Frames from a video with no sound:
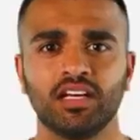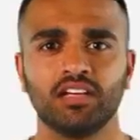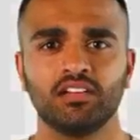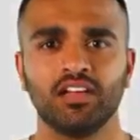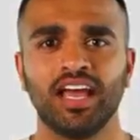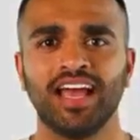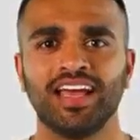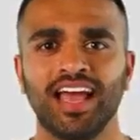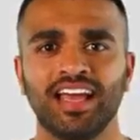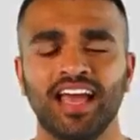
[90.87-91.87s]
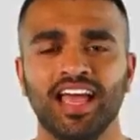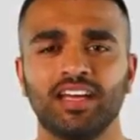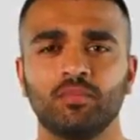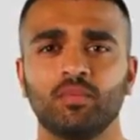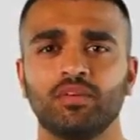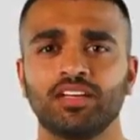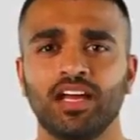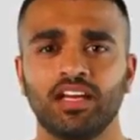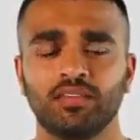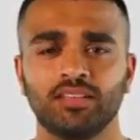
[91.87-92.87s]
Create and edit Word
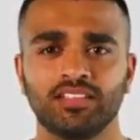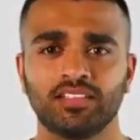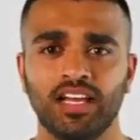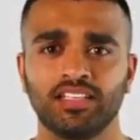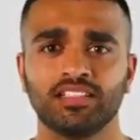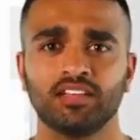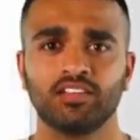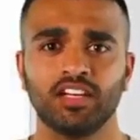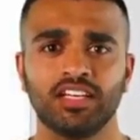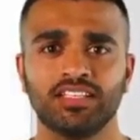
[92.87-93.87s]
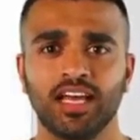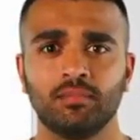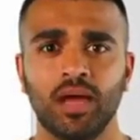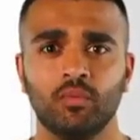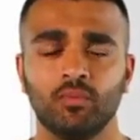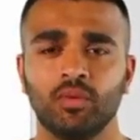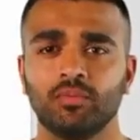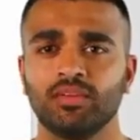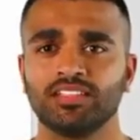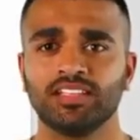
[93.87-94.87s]
documents, Excel sheets, and
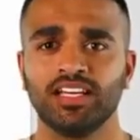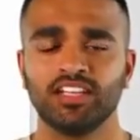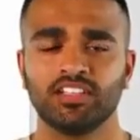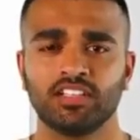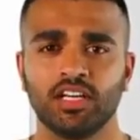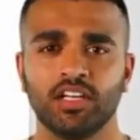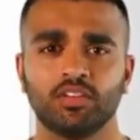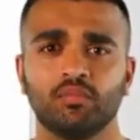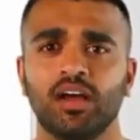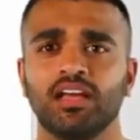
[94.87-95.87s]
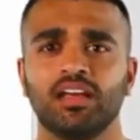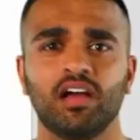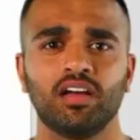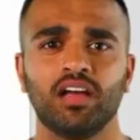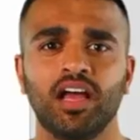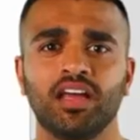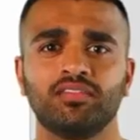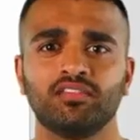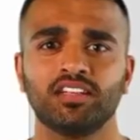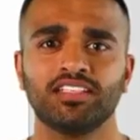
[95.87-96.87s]
PowerPoint presentations directly online.
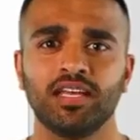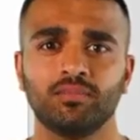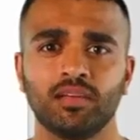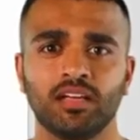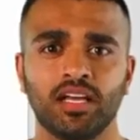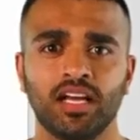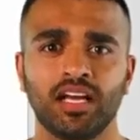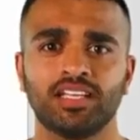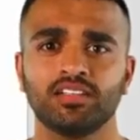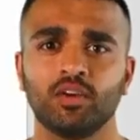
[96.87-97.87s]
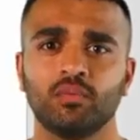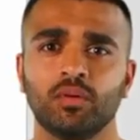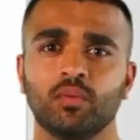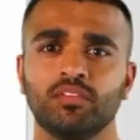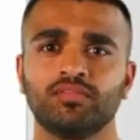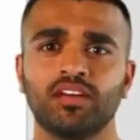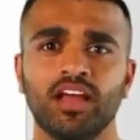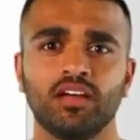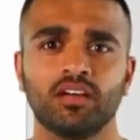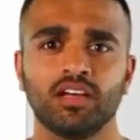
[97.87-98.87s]
For example, let's open a Word
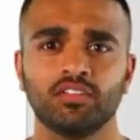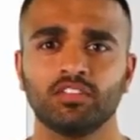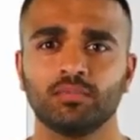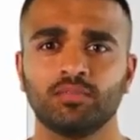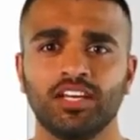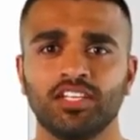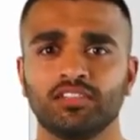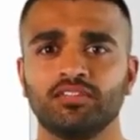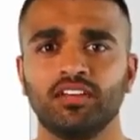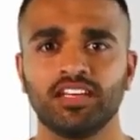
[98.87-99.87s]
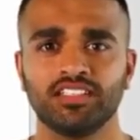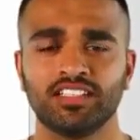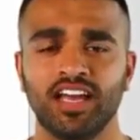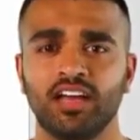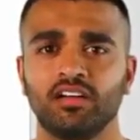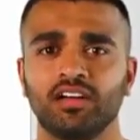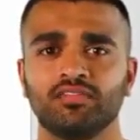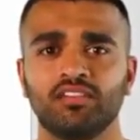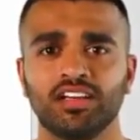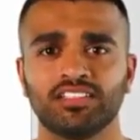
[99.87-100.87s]
file, do some change in font style and
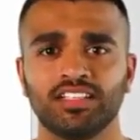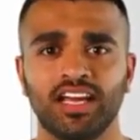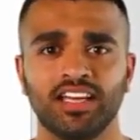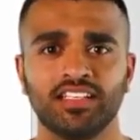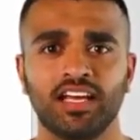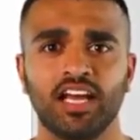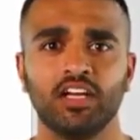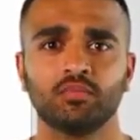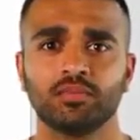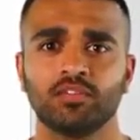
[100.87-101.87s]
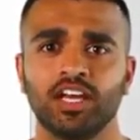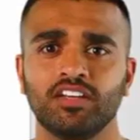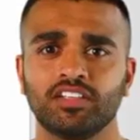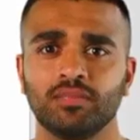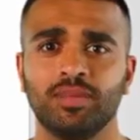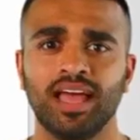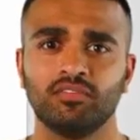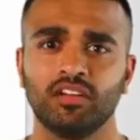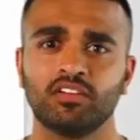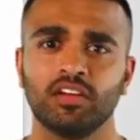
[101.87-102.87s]
font size, and do some changes in
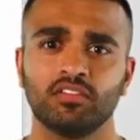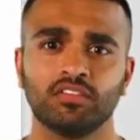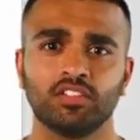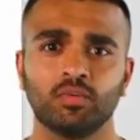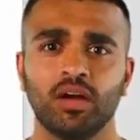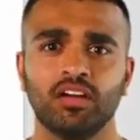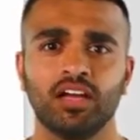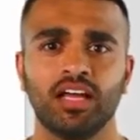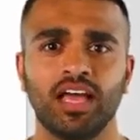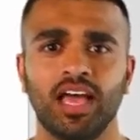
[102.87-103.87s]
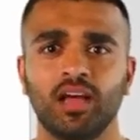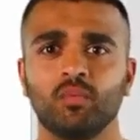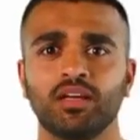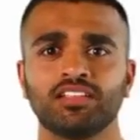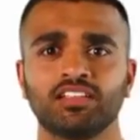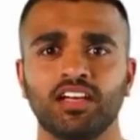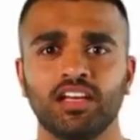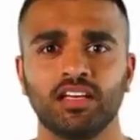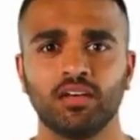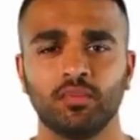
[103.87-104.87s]
background colors as well. And once
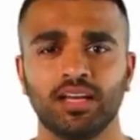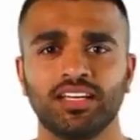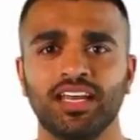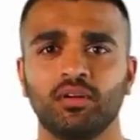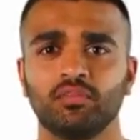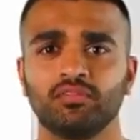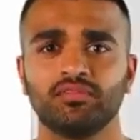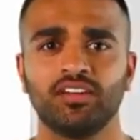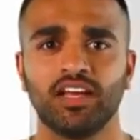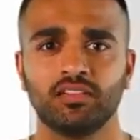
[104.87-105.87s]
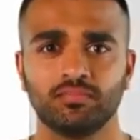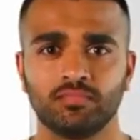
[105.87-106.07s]
done, we can download the file.